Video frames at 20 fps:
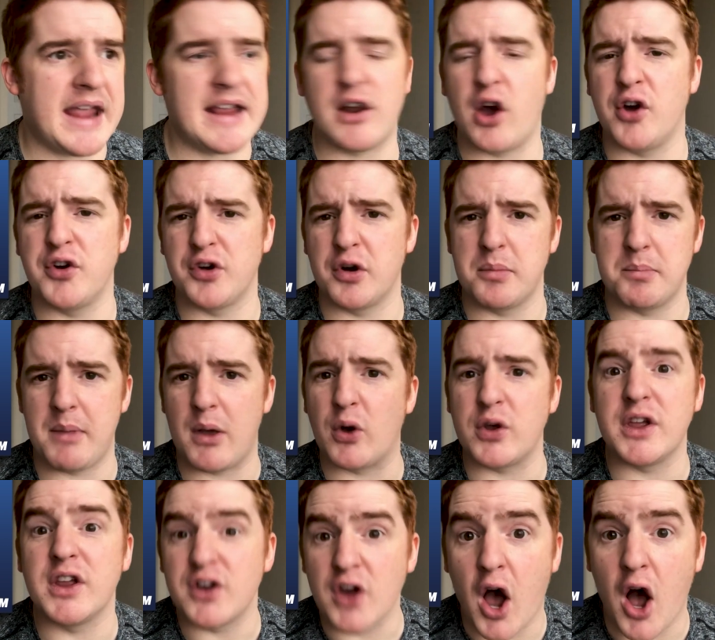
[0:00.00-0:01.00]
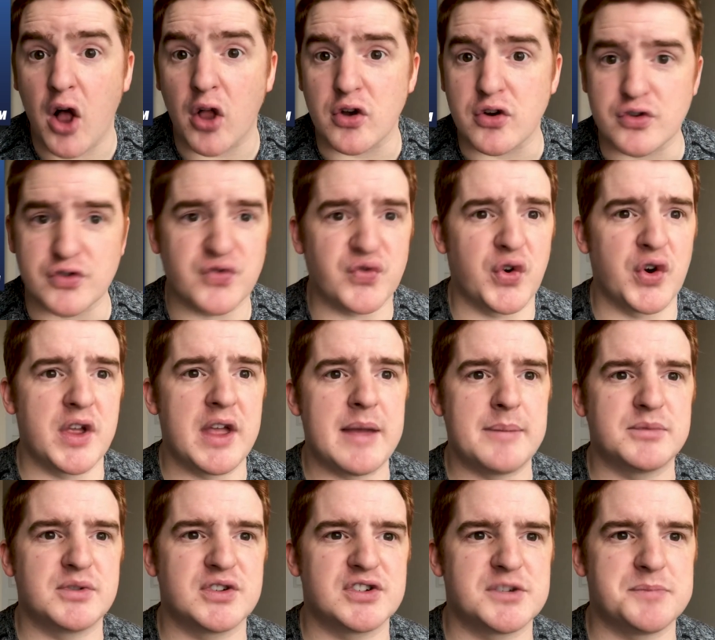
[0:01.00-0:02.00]
$800 million for
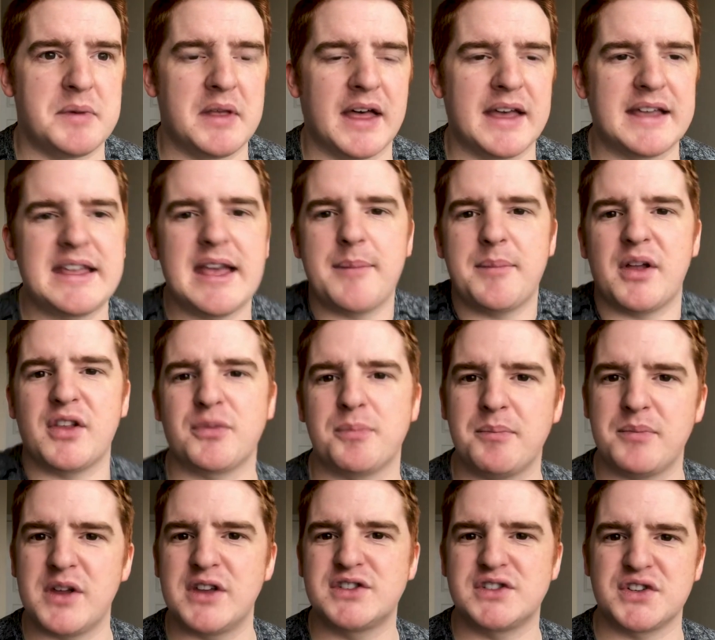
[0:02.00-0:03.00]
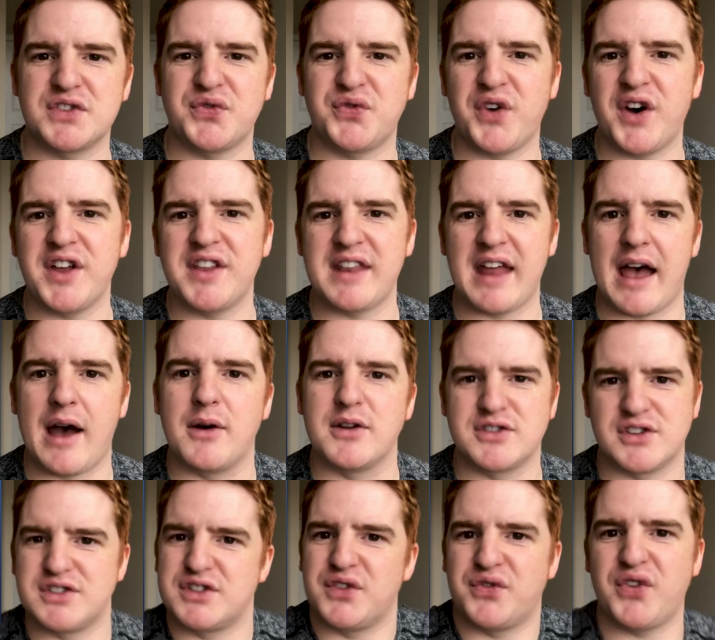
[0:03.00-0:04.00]
him to just be like, yep, it's just fun now.
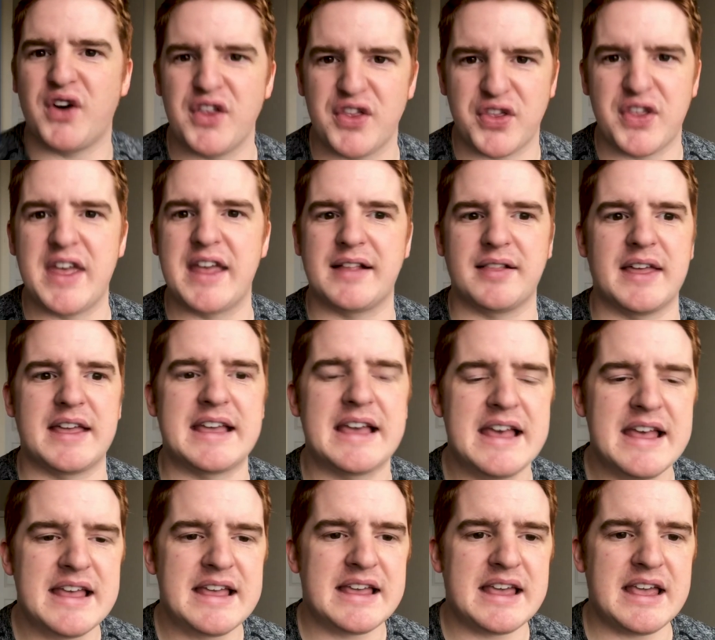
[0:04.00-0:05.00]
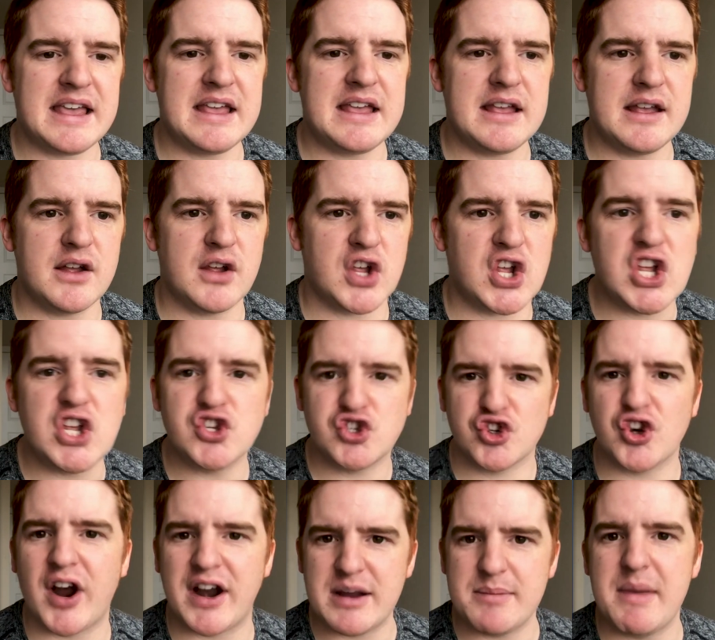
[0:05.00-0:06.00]
It's just a fun thing. Like, he's
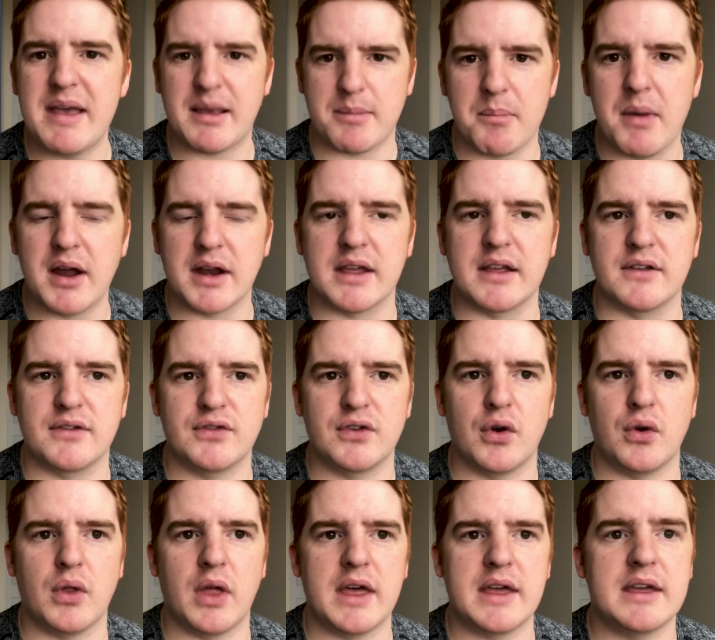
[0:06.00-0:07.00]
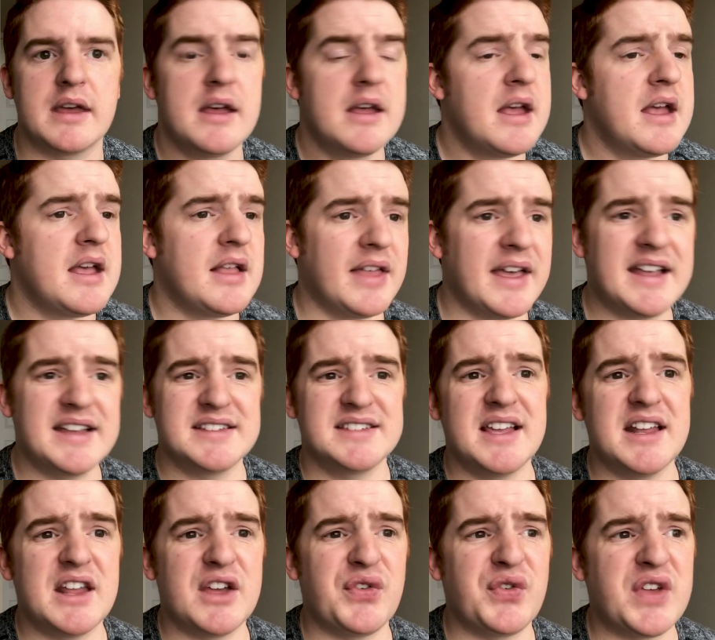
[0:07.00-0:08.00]
trying to make money. So, like I
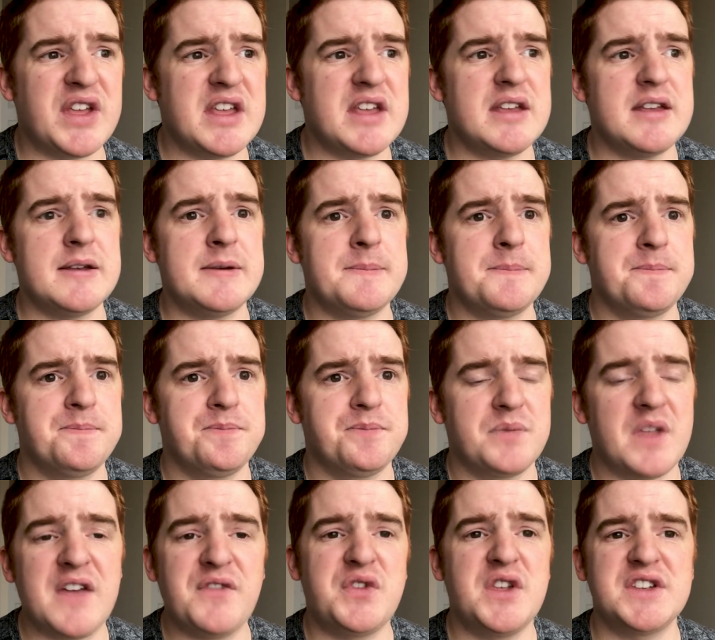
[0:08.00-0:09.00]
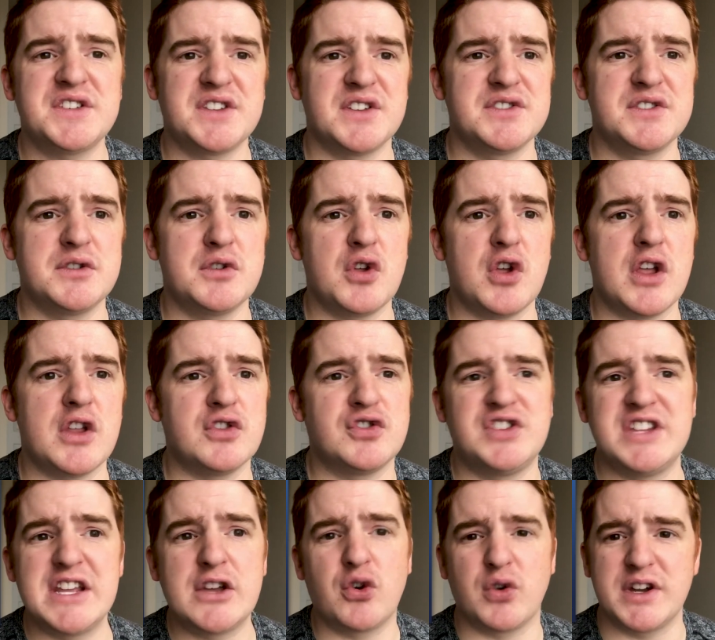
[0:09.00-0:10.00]
said, if this doesn't
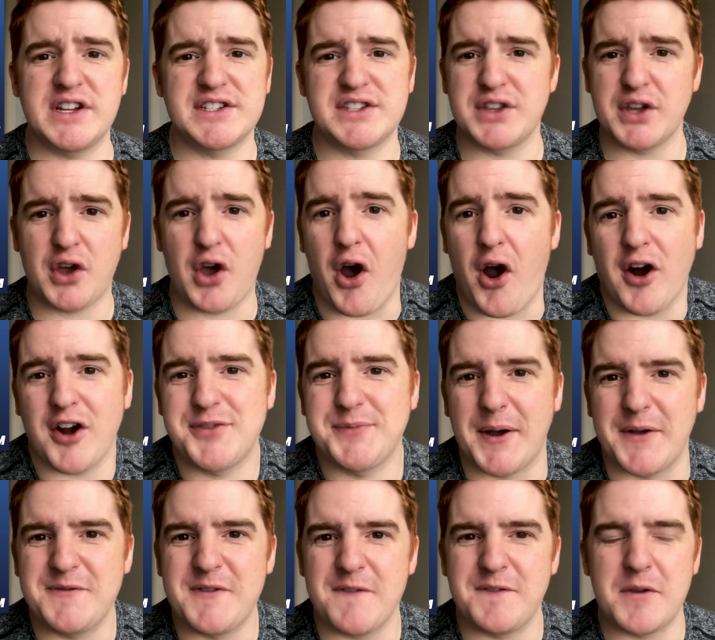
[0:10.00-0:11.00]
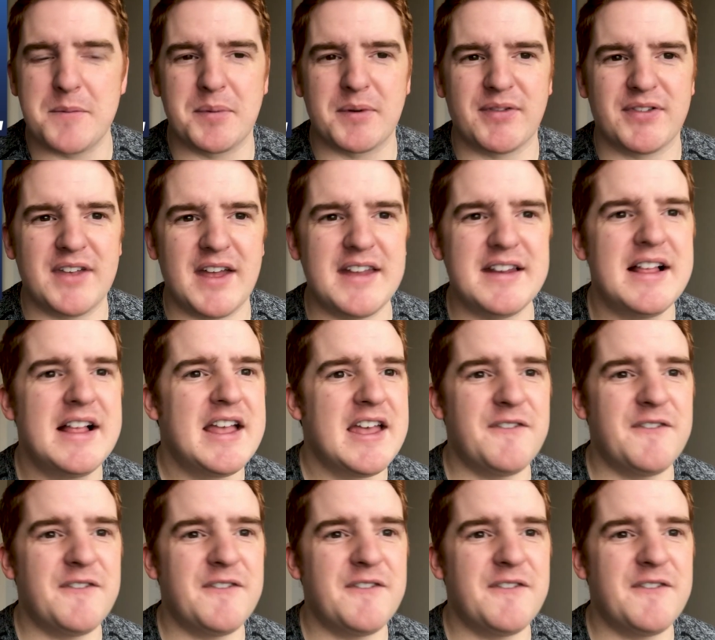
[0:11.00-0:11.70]
decrease the cards by 50%,